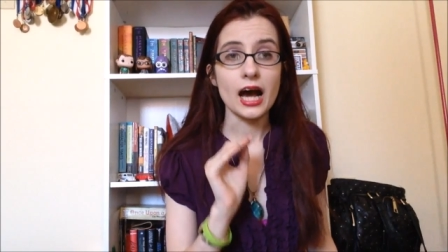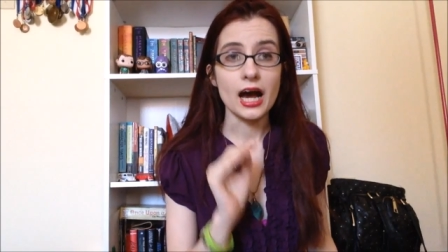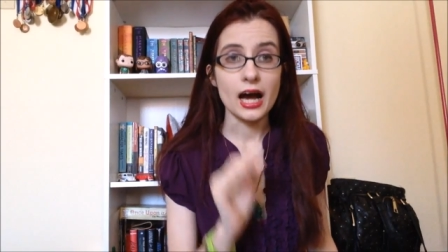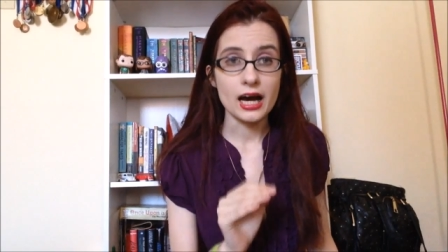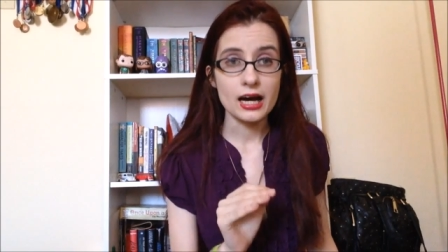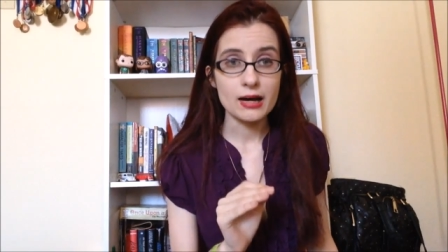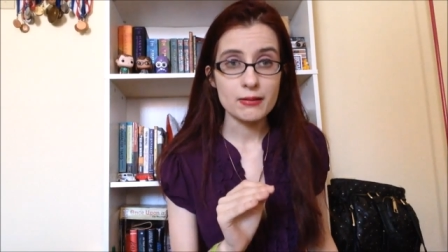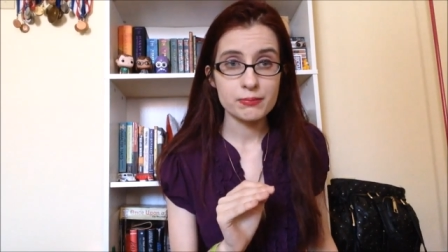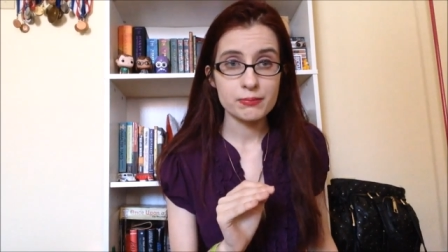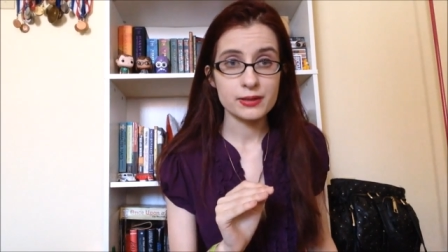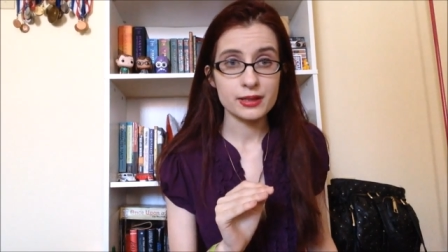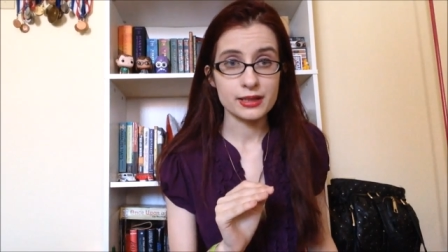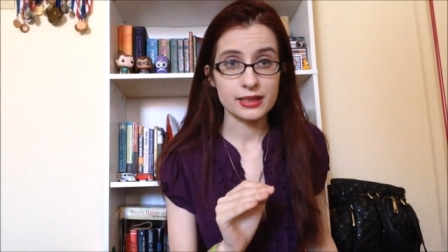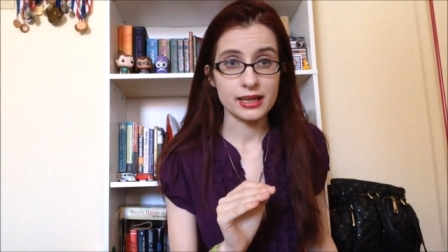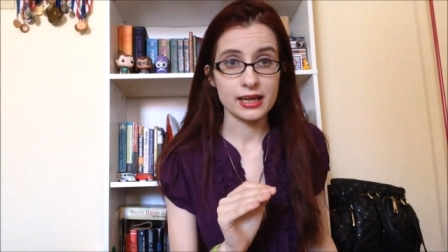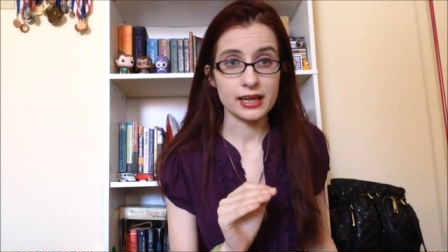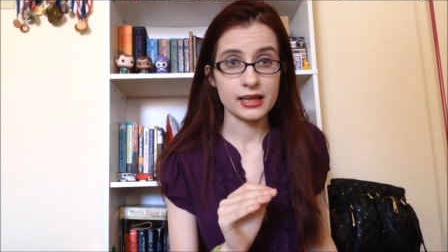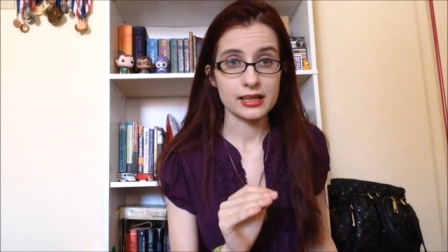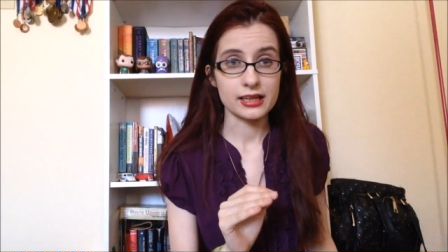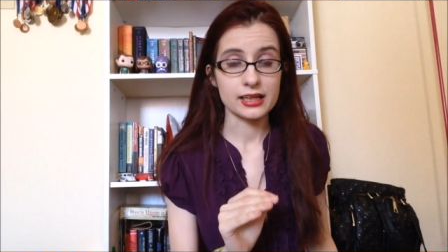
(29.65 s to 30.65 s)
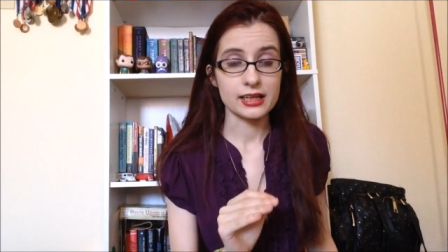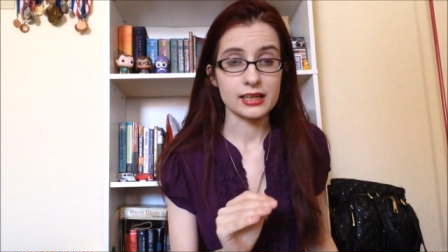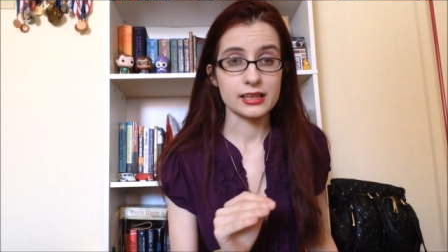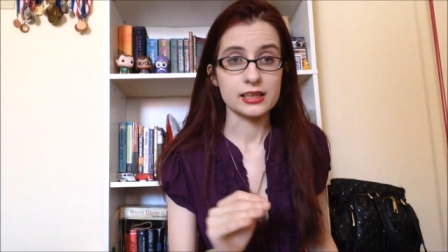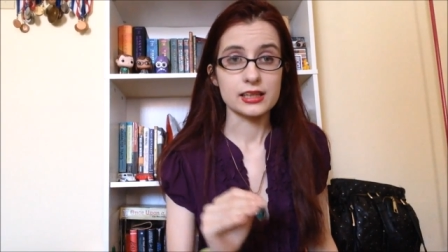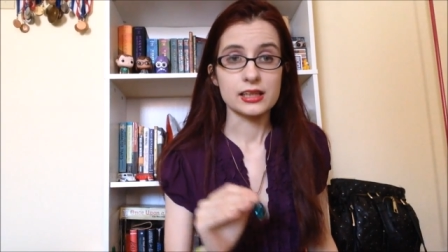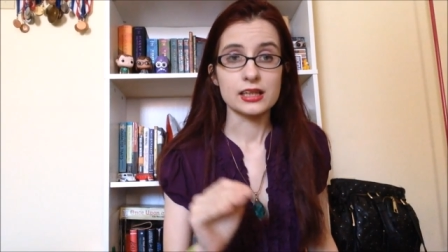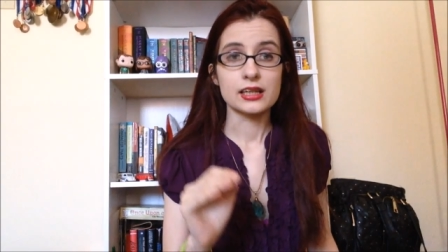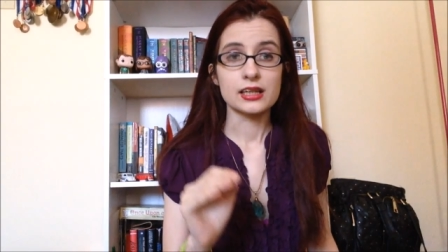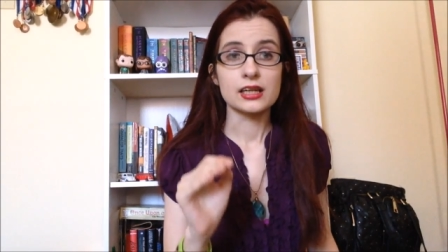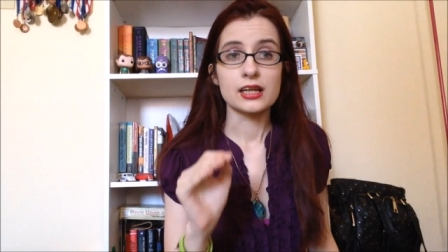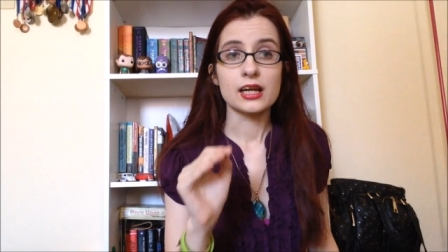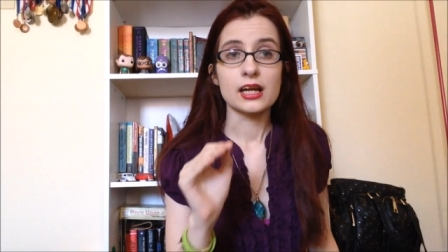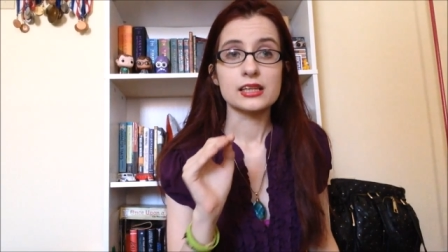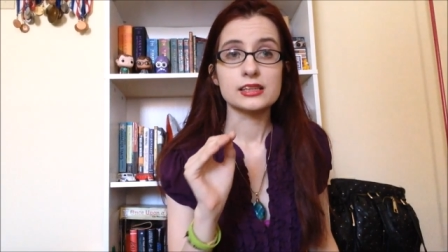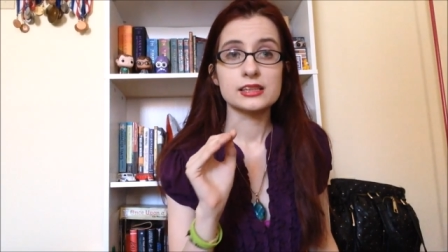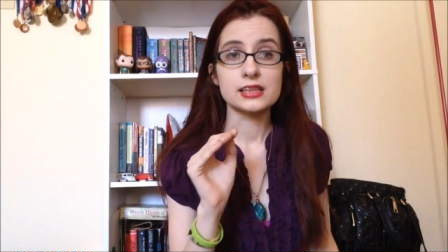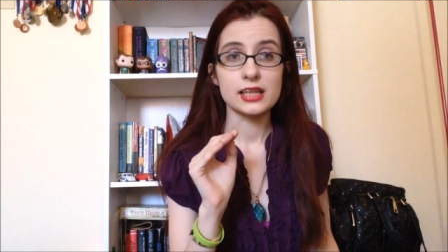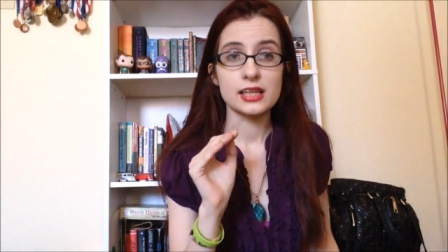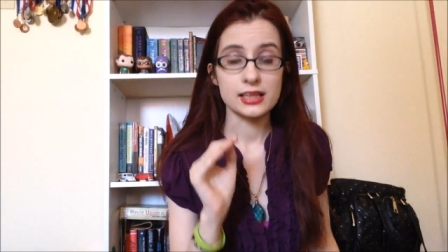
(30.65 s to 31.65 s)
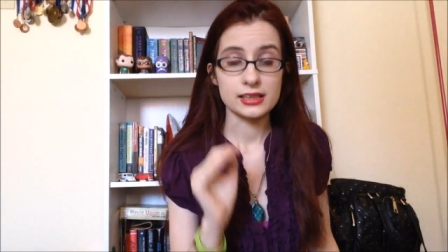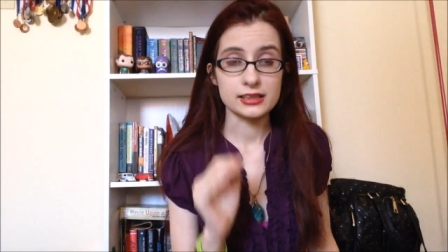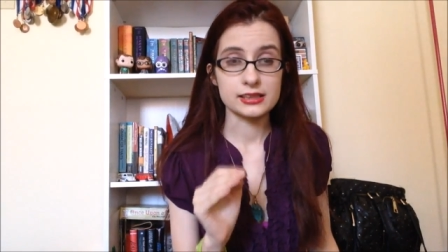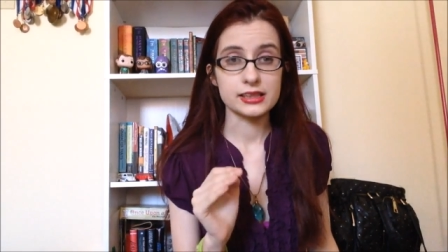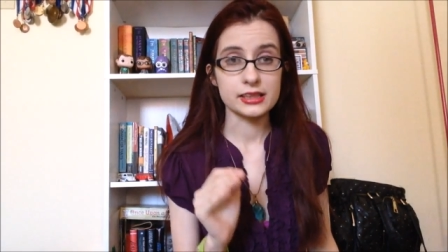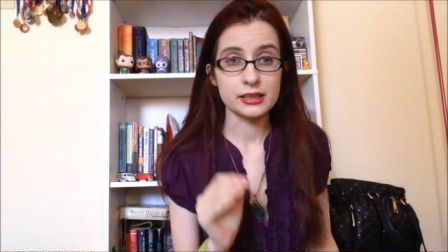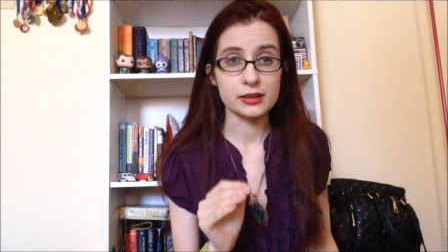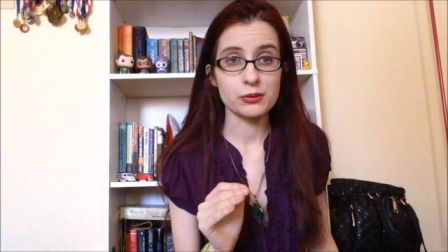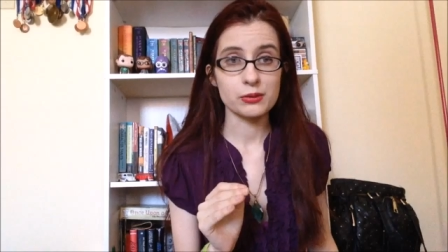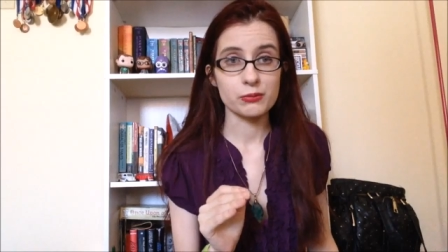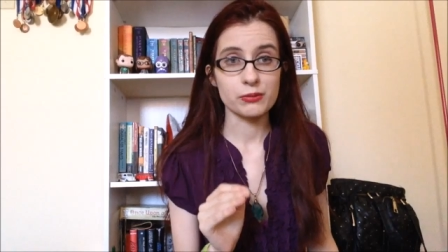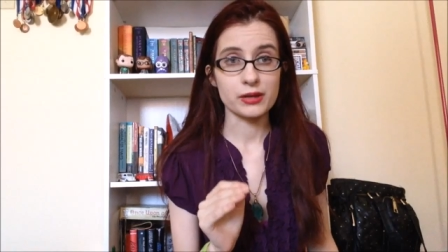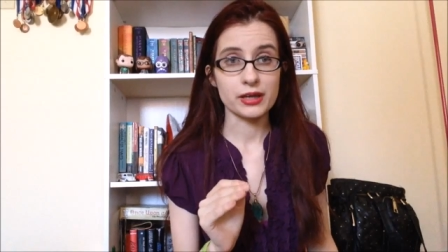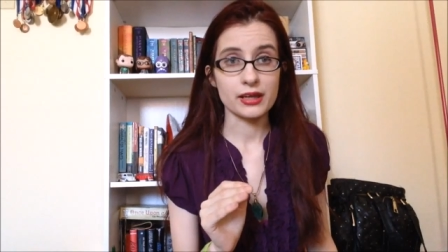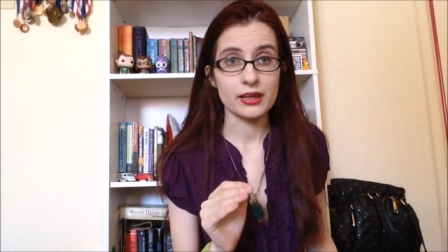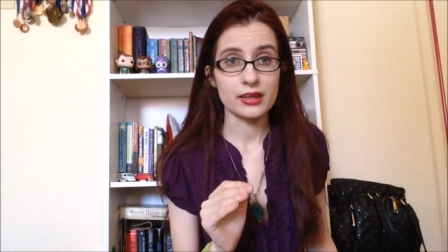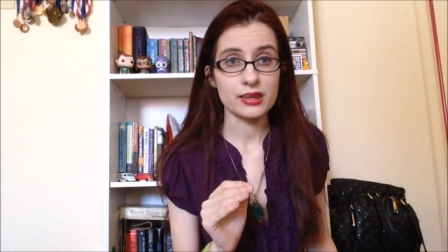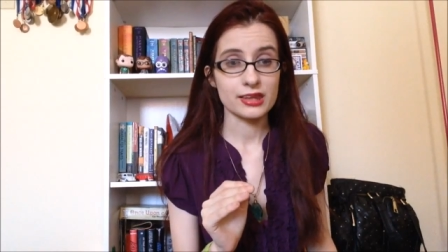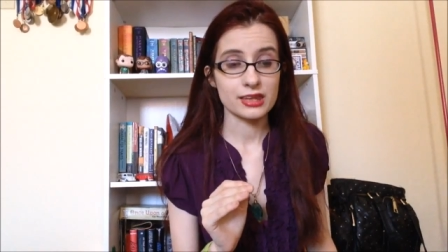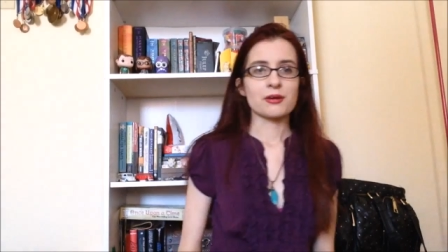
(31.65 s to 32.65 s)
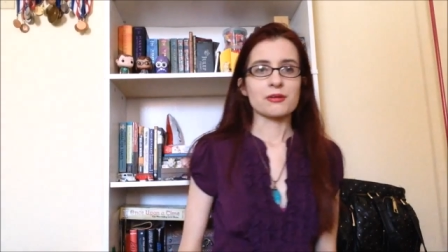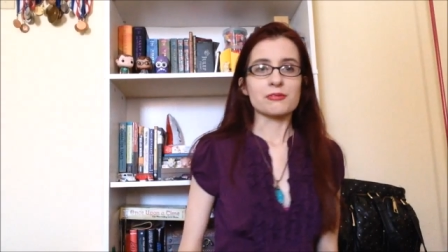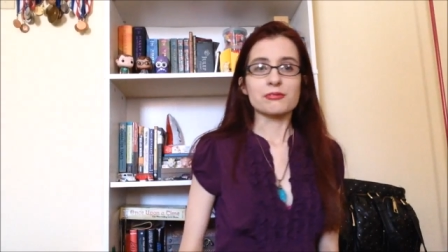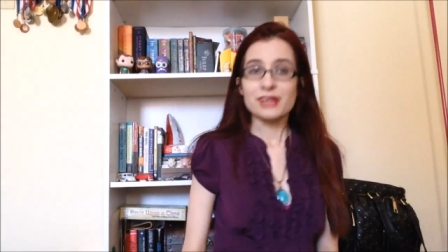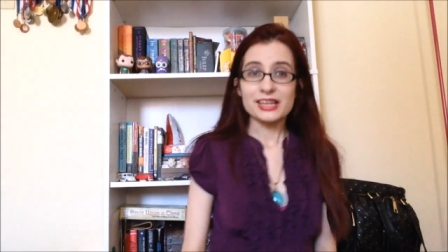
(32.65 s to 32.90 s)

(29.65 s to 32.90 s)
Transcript: obligated to deal with.